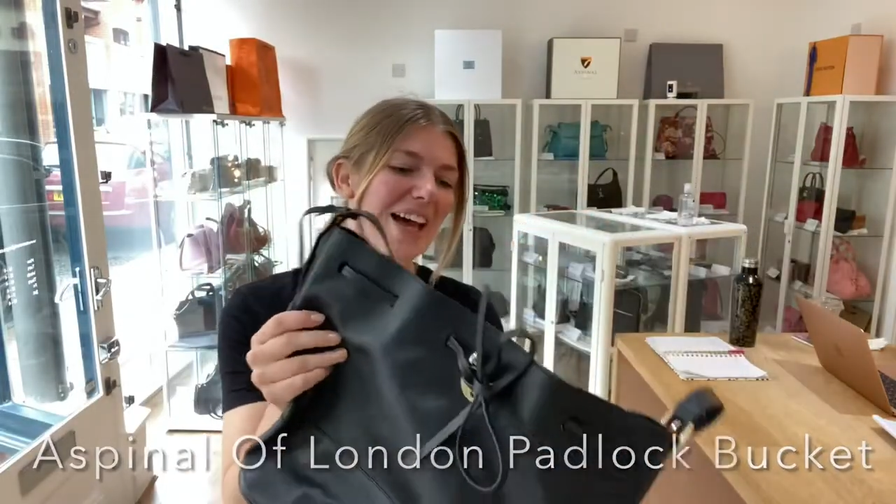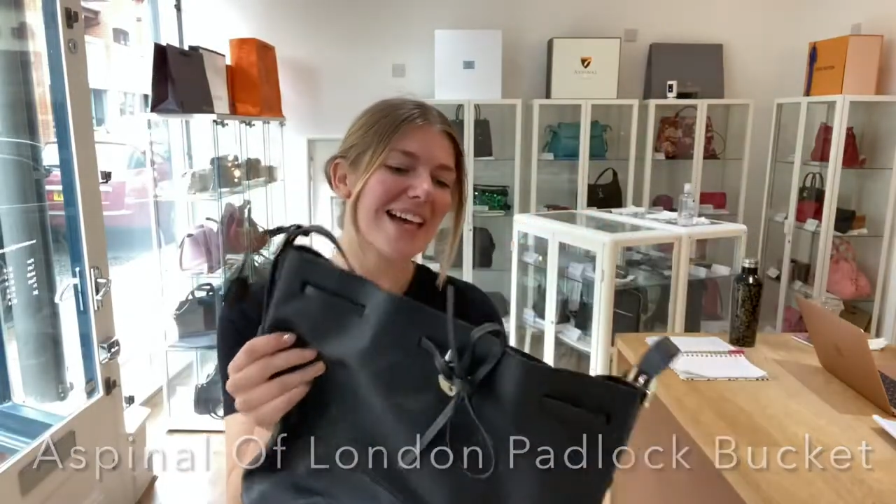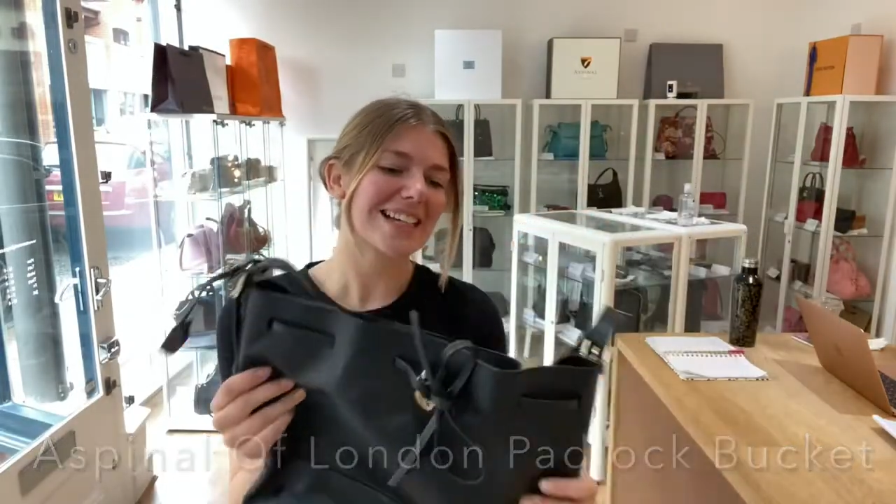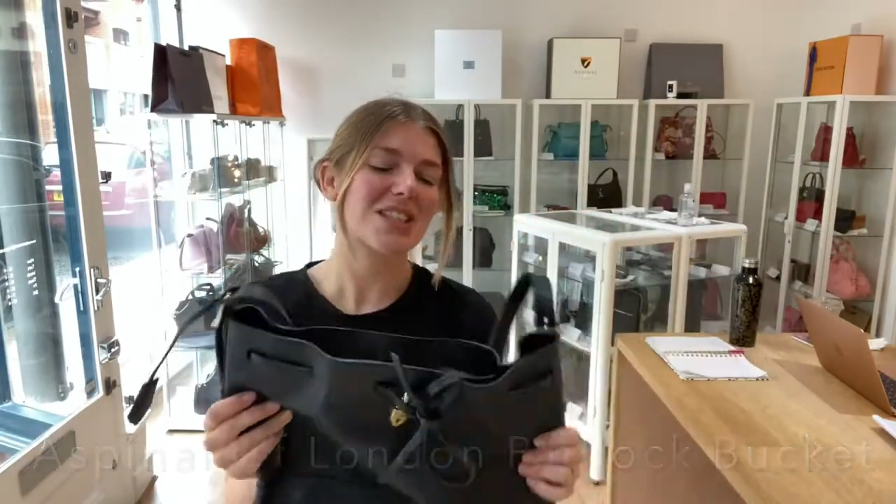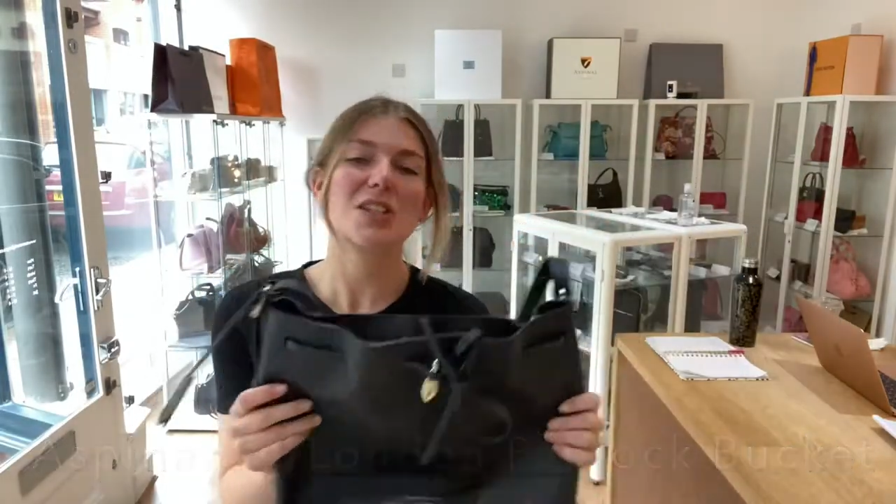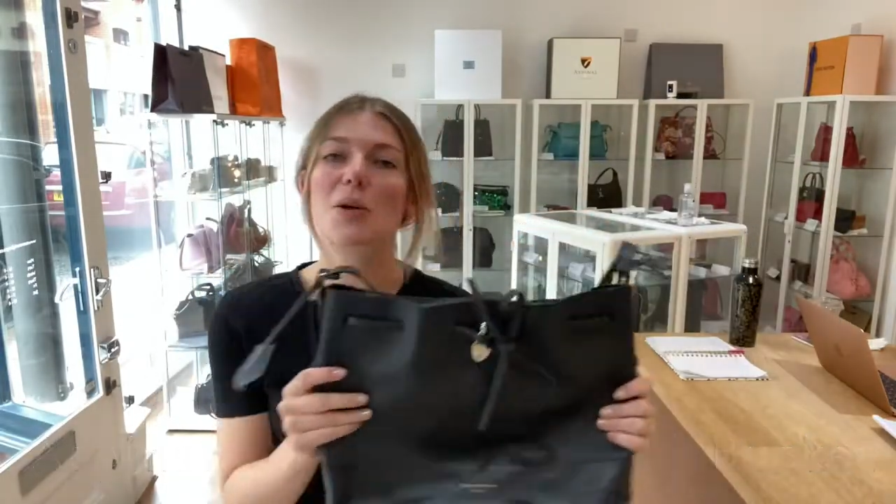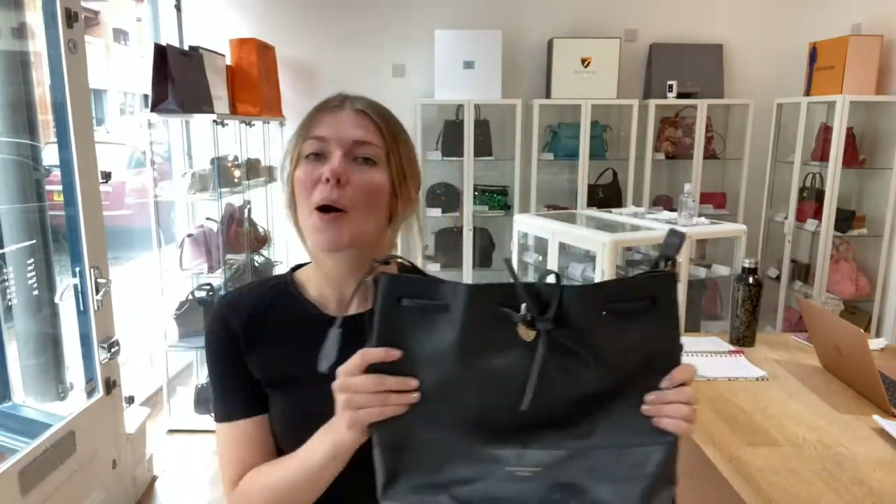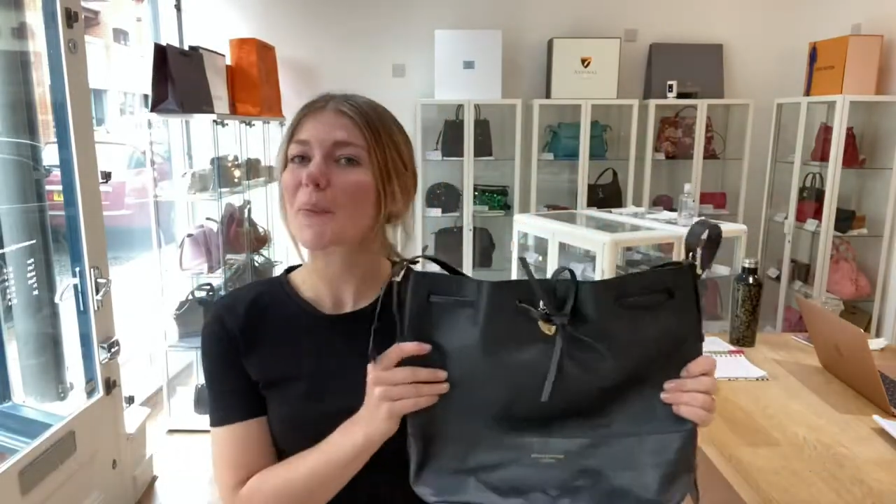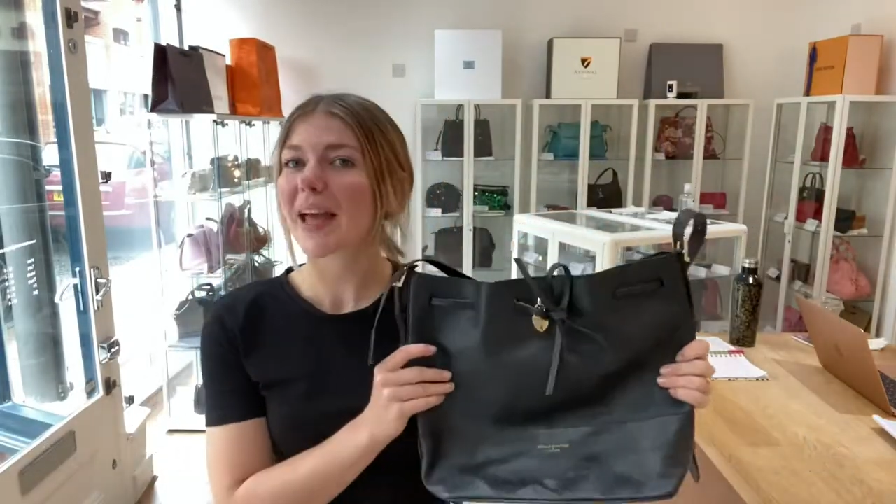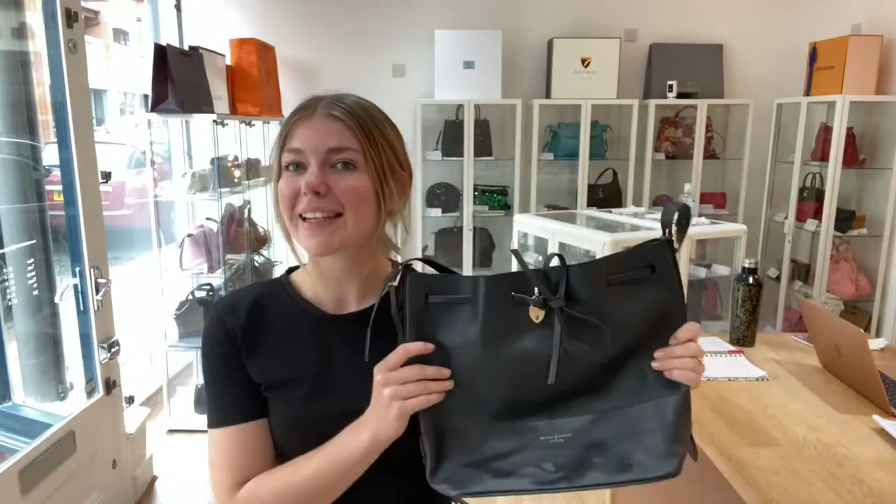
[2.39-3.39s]
back to
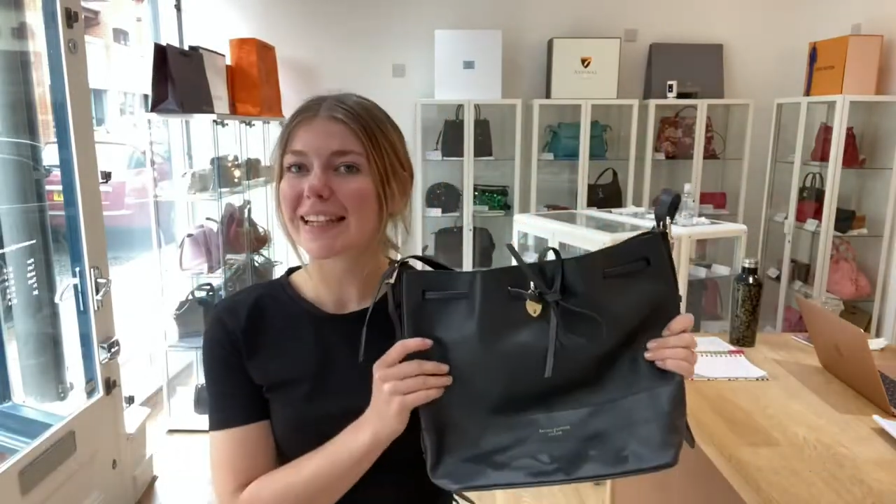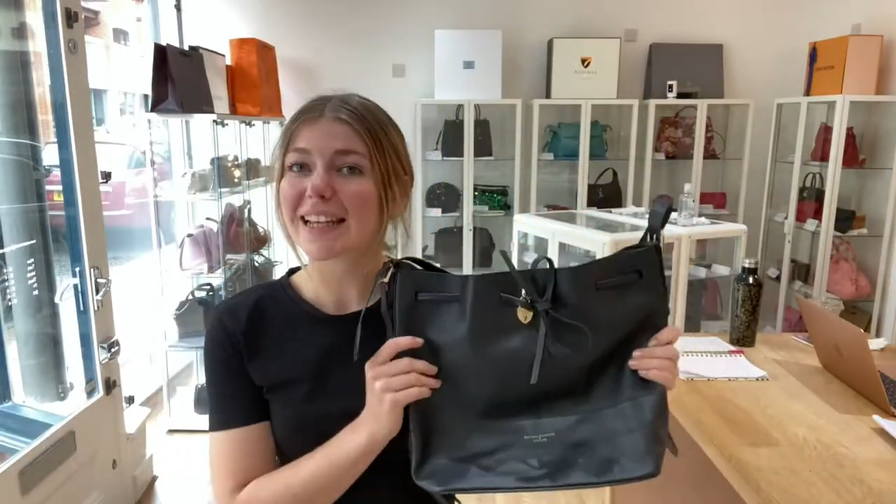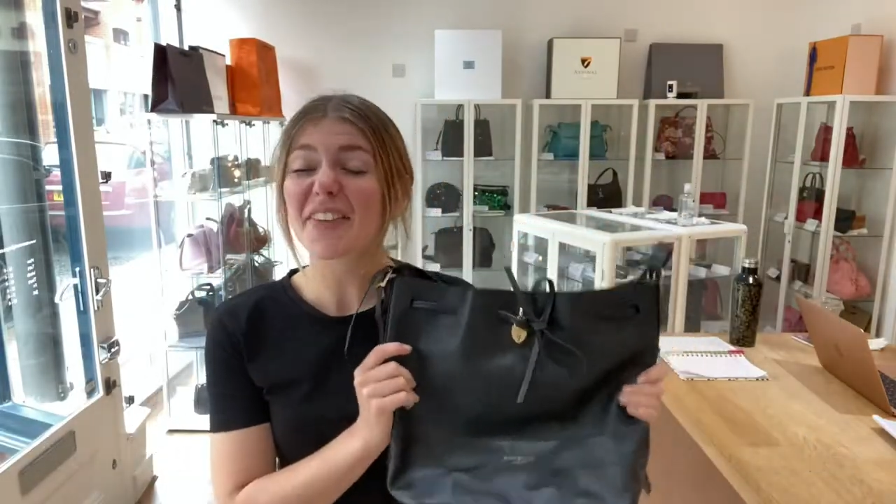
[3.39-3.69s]
Arm Candy.